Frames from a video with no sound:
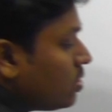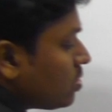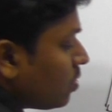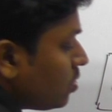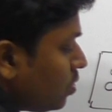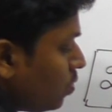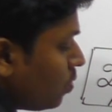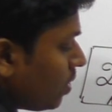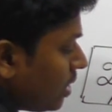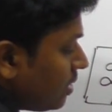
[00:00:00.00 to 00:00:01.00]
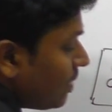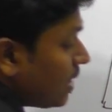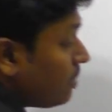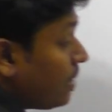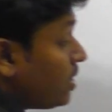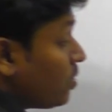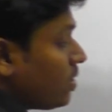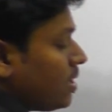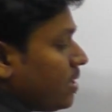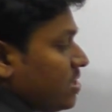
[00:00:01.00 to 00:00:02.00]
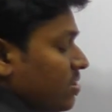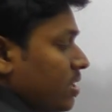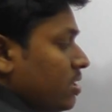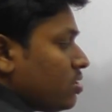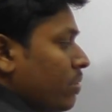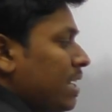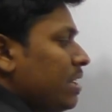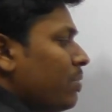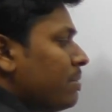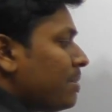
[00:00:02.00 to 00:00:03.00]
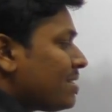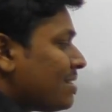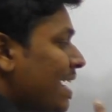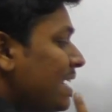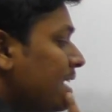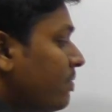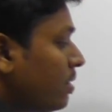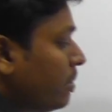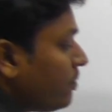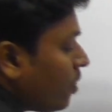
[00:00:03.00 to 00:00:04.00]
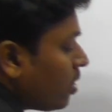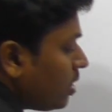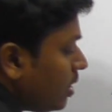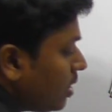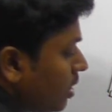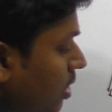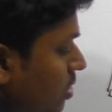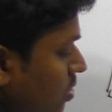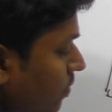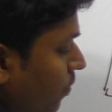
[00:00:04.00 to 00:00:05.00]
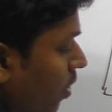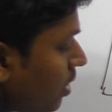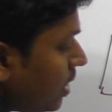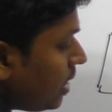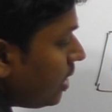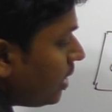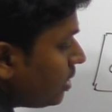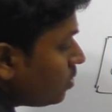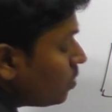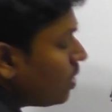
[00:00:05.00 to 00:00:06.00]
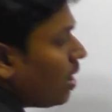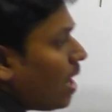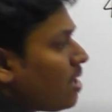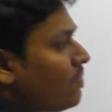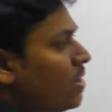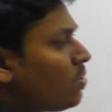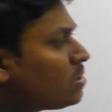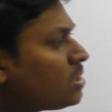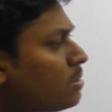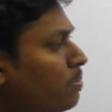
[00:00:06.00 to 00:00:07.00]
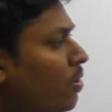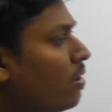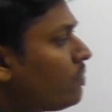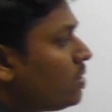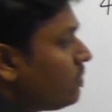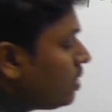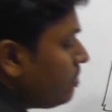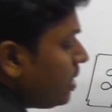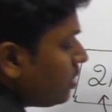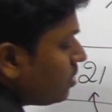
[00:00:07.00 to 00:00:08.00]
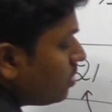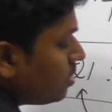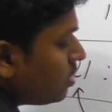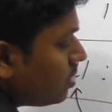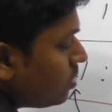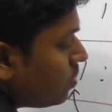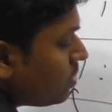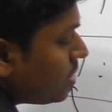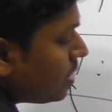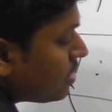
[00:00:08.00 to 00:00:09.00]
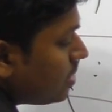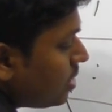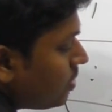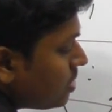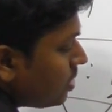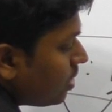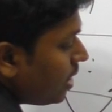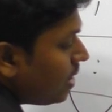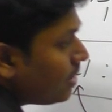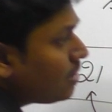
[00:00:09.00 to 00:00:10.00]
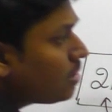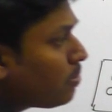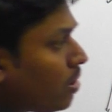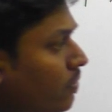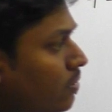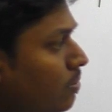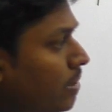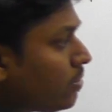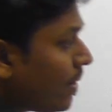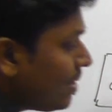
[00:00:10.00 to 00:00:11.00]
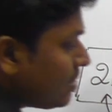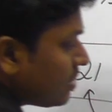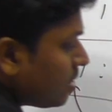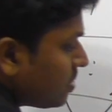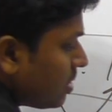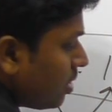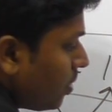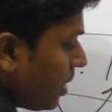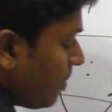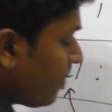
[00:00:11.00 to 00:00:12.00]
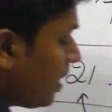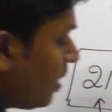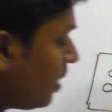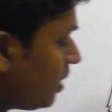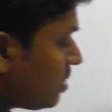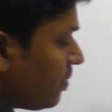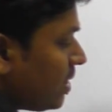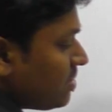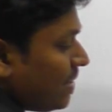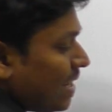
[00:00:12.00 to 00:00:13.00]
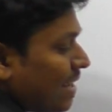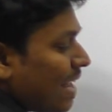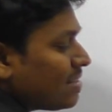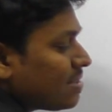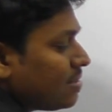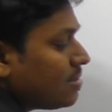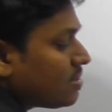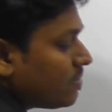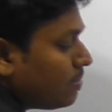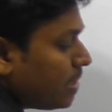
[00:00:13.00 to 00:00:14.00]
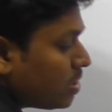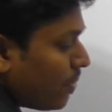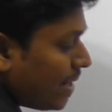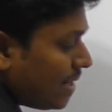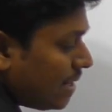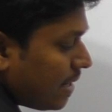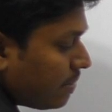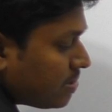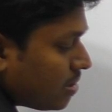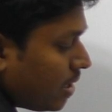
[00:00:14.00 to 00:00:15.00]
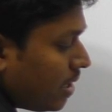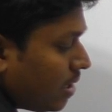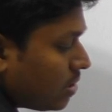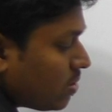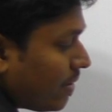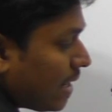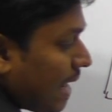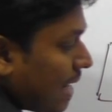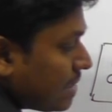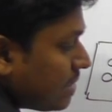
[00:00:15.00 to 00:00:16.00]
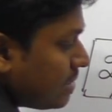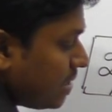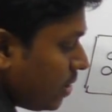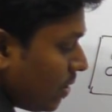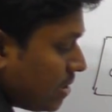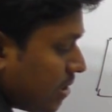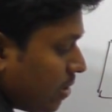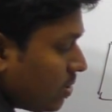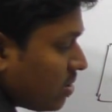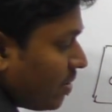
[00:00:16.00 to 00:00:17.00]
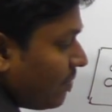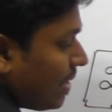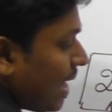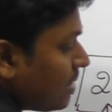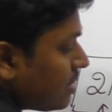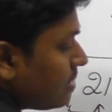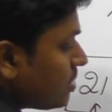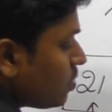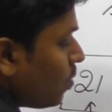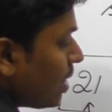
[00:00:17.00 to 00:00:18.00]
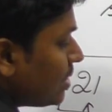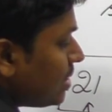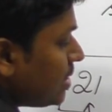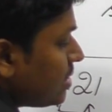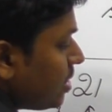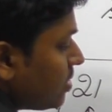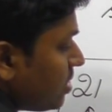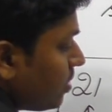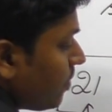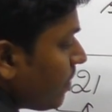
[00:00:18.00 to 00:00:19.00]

So 2 divided by total ratio, that is 21 plus 19 will be 40. So 40 into, and we know that the profit will be 2600, right? I think the profit will be 26,000. Okay, so friends, we can cancel this, will be 20 times, right? So we can cancel 0 and 0. So when we cancel this, 1300.